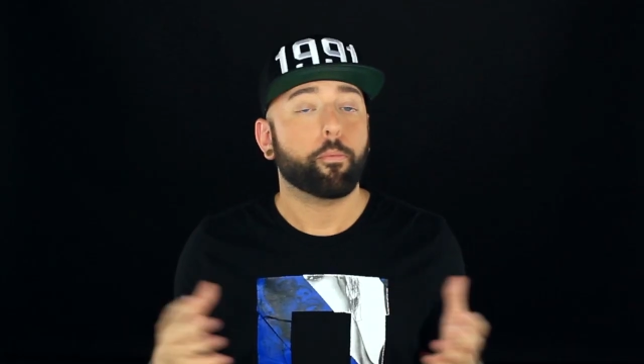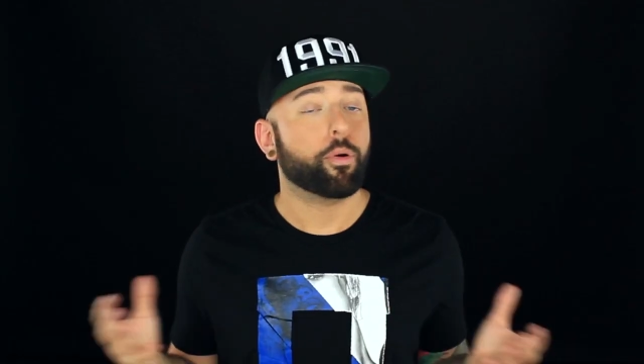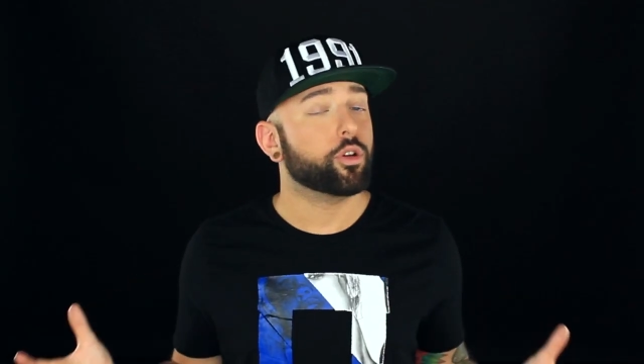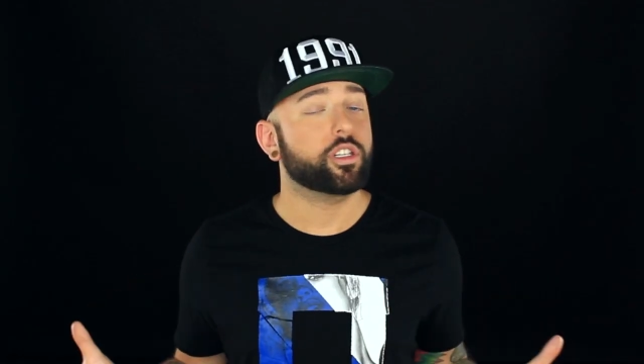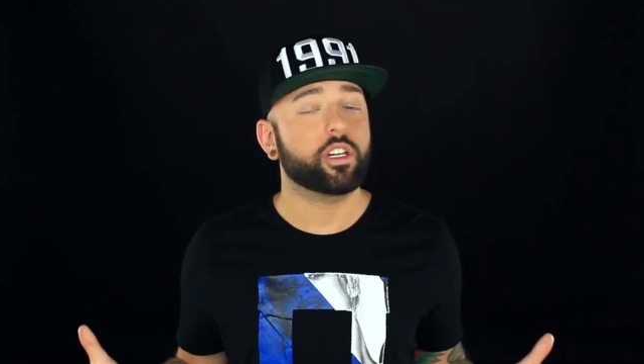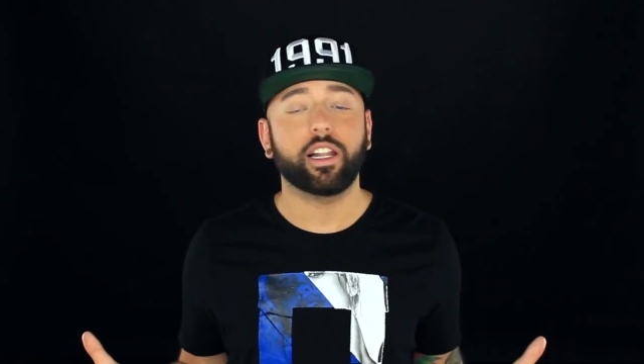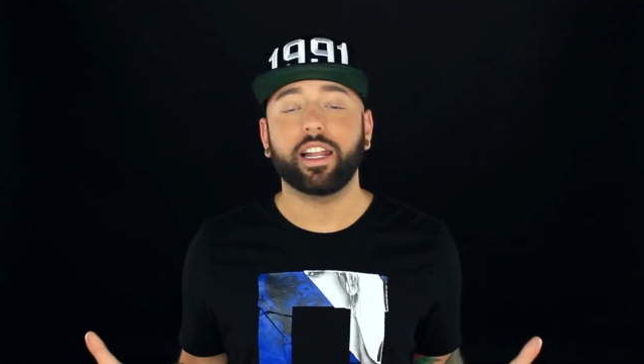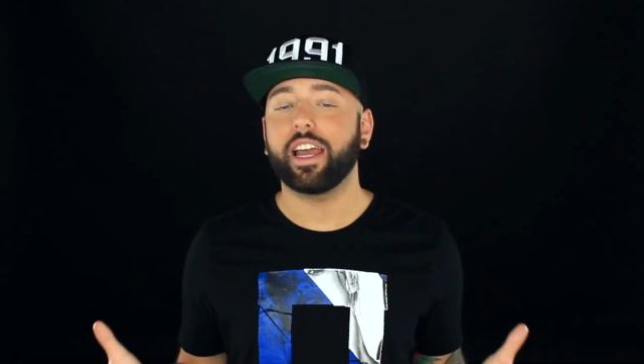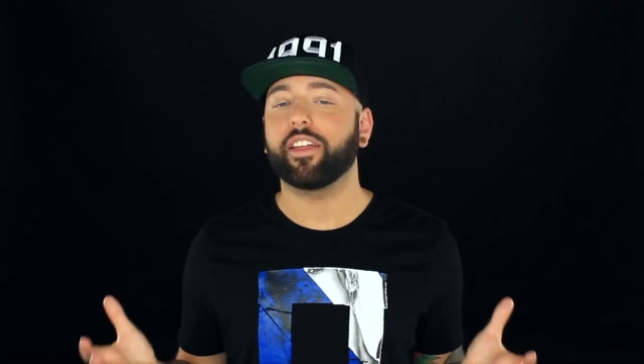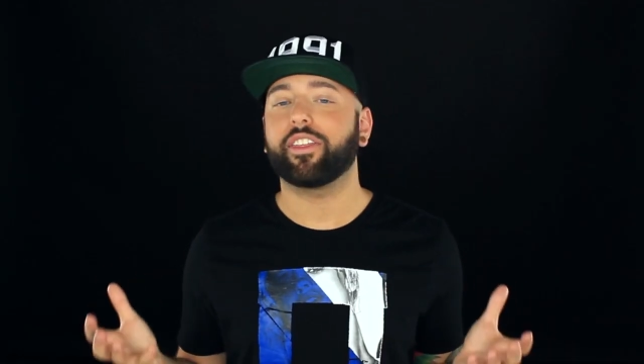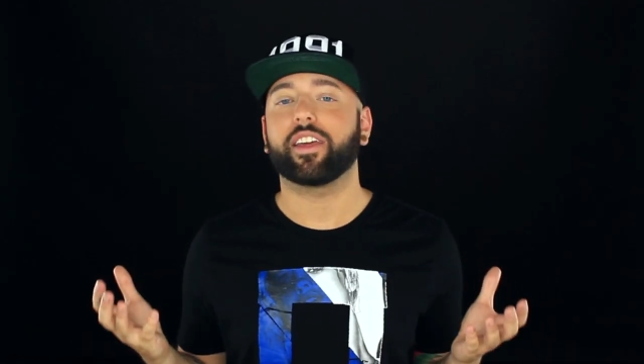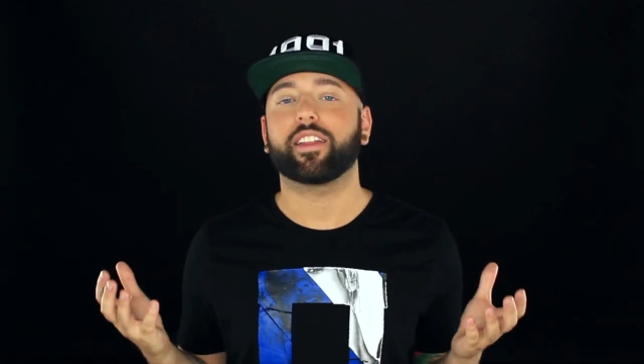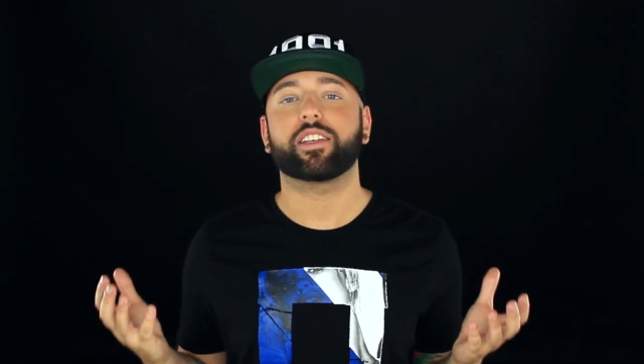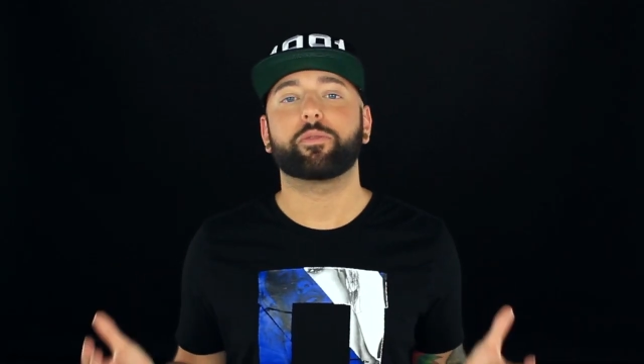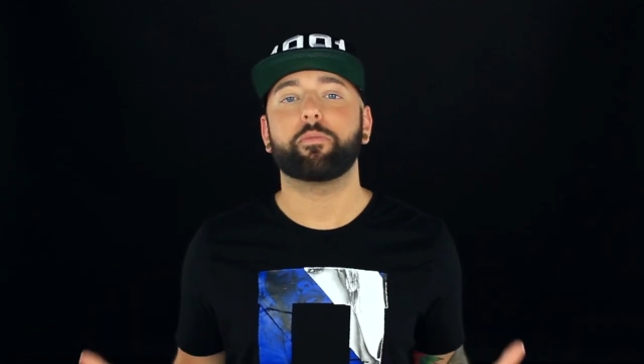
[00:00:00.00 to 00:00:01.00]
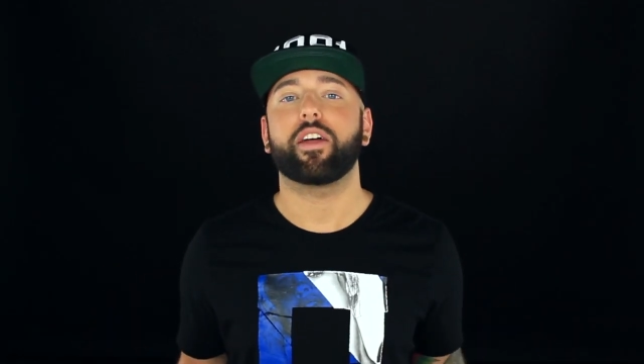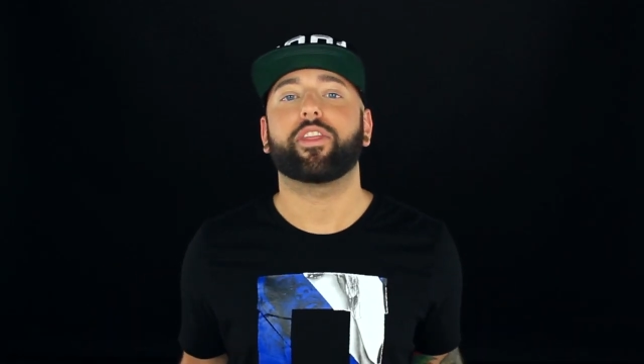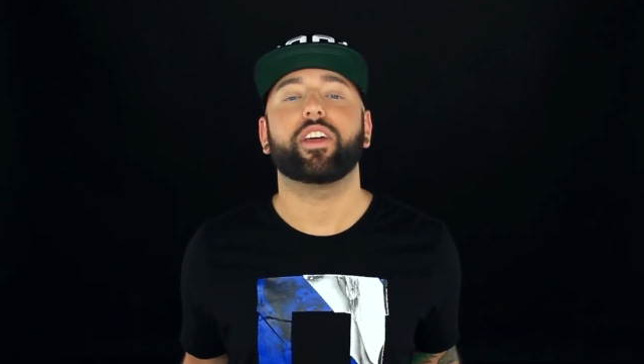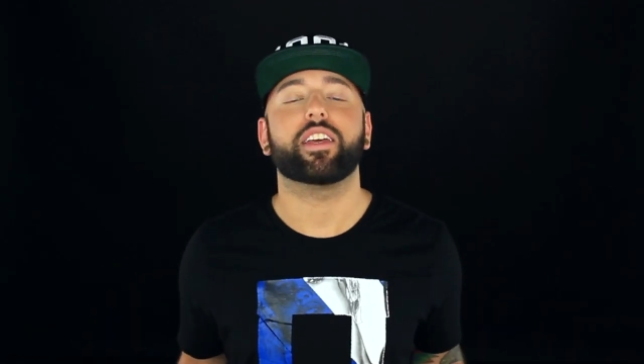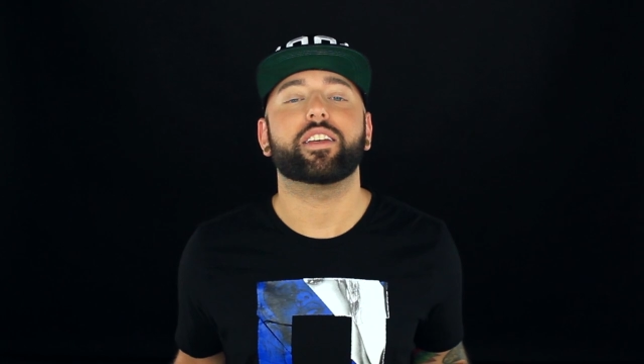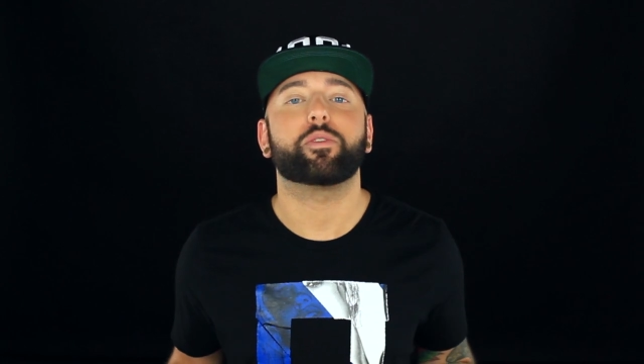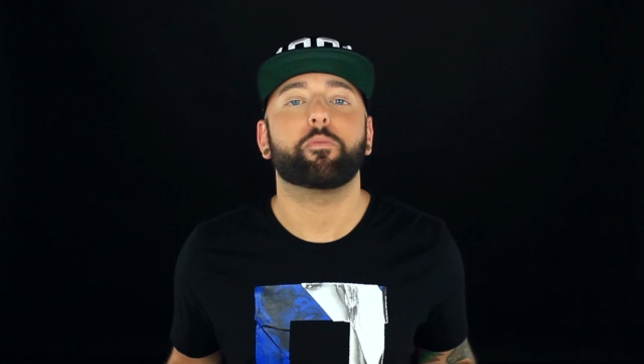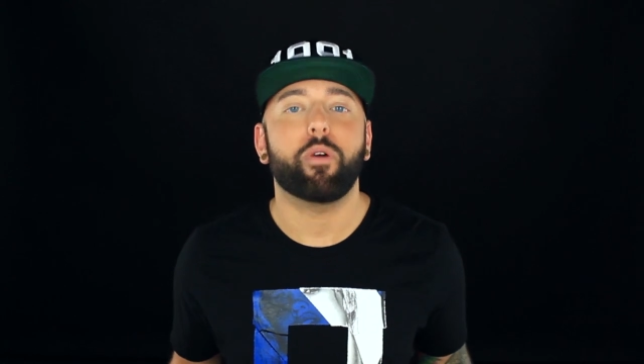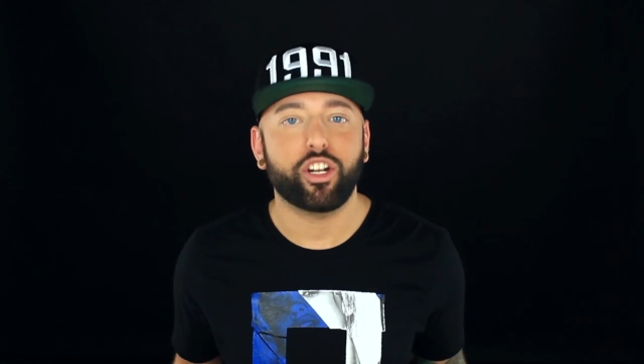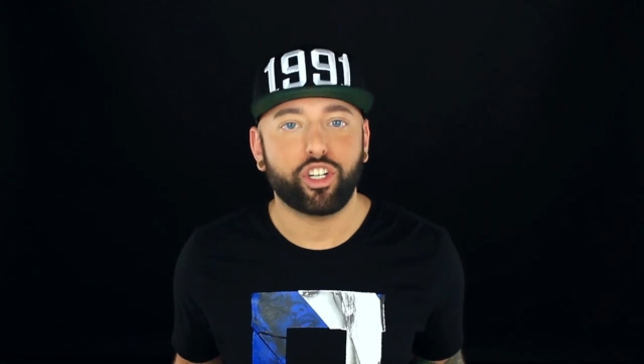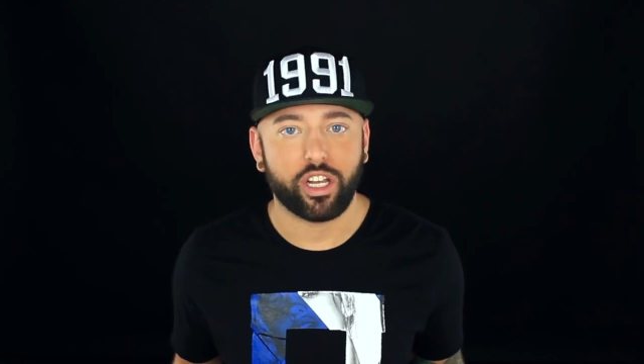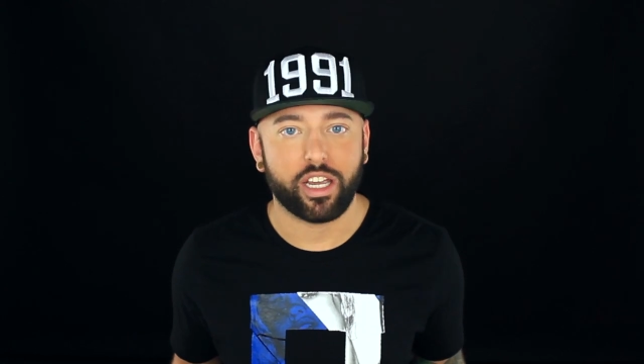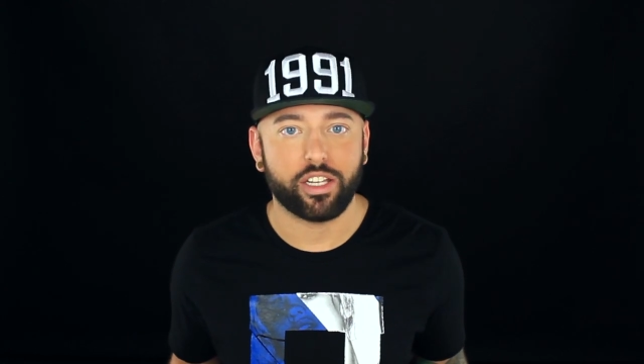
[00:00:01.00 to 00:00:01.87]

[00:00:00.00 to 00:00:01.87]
Personally, I think this method is much